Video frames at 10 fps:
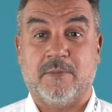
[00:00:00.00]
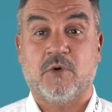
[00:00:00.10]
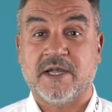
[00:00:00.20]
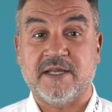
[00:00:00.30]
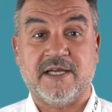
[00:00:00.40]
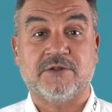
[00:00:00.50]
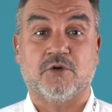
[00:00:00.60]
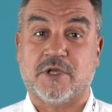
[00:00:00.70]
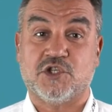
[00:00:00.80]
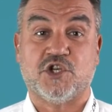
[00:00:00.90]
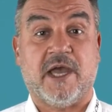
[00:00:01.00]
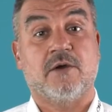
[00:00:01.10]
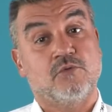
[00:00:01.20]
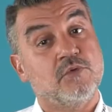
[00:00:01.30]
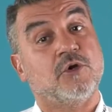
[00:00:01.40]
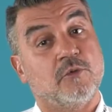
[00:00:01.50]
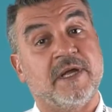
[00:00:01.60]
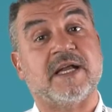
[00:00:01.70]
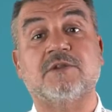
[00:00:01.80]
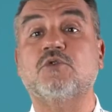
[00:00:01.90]
We also said that there is a
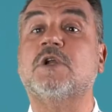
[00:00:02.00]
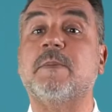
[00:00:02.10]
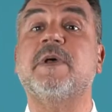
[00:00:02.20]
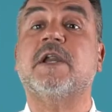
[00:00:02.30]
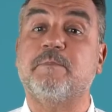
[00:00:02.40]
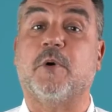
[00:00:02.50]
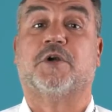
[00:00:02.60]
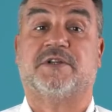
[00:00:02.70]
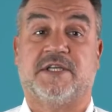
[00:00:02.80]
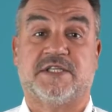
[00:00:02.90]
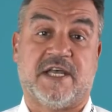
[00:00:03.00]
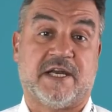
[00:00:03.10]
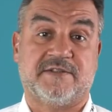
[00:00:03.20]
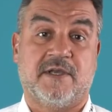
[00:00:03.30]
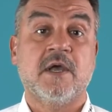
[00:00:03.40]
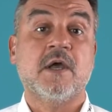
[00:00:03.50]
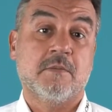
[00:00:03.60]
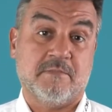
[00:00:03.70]
nomenclature for the insert holders.